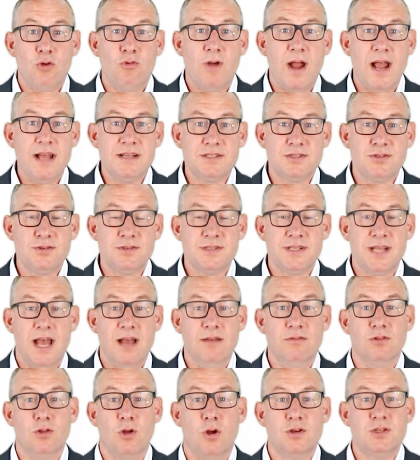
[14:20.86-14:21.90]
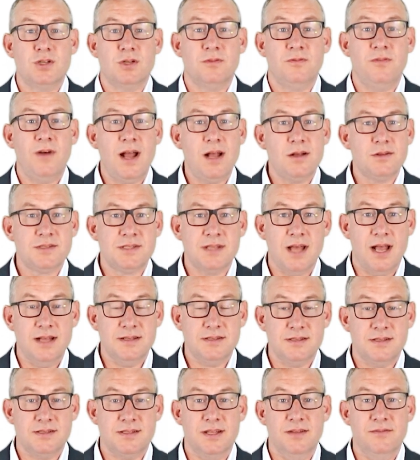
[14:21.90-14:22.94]
Rasters have larger file
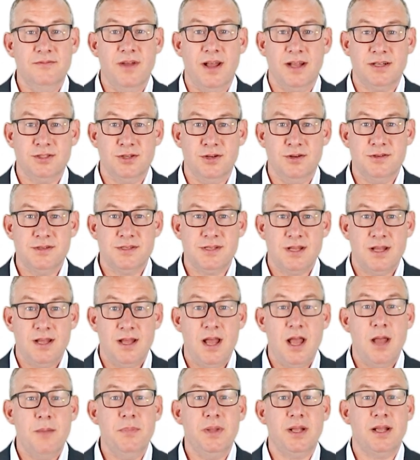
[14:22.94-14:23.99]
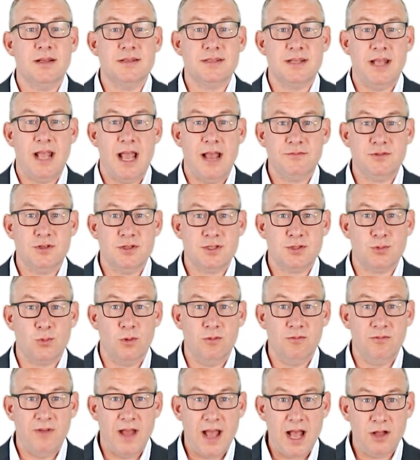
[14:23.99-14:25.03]
sizes than vectors because they have to store
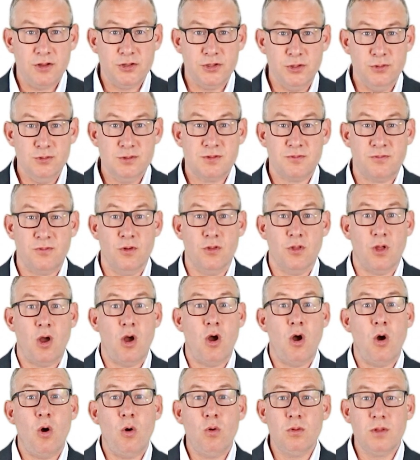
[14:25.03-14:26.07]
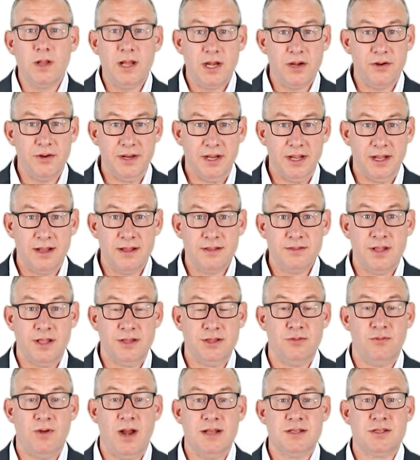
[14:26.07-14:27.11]
values for the whole area that
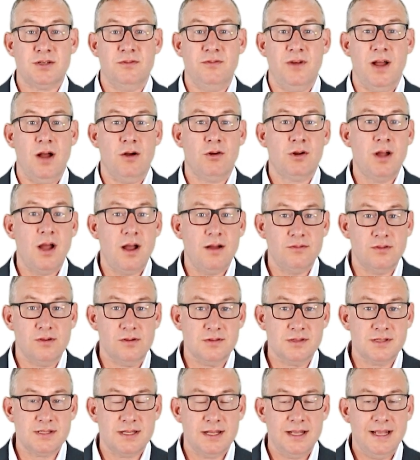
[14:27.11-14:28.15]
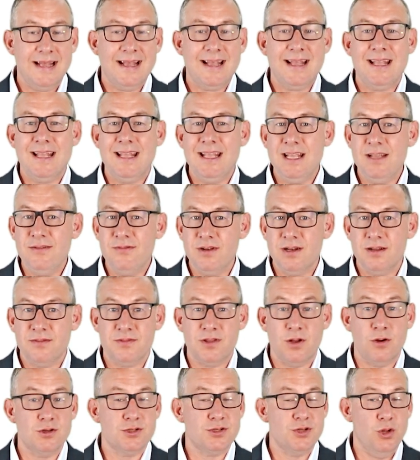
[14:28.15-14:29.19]
the raster file covers, even if
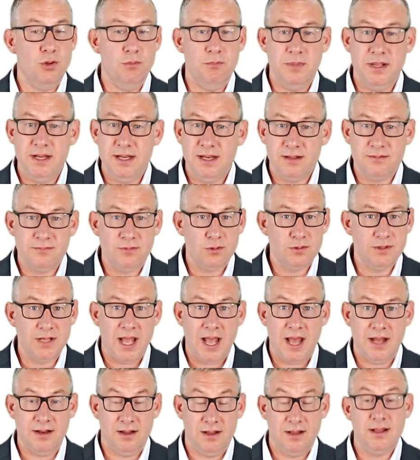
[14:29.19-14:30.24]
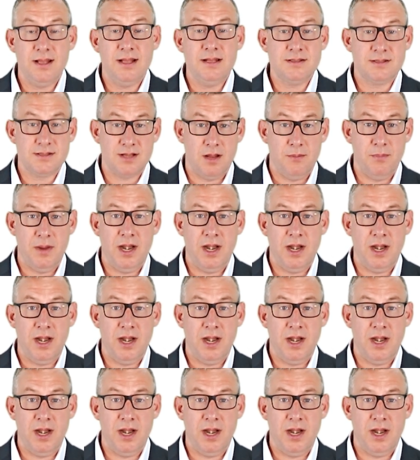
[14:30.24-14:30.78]
there is no meaningful data in some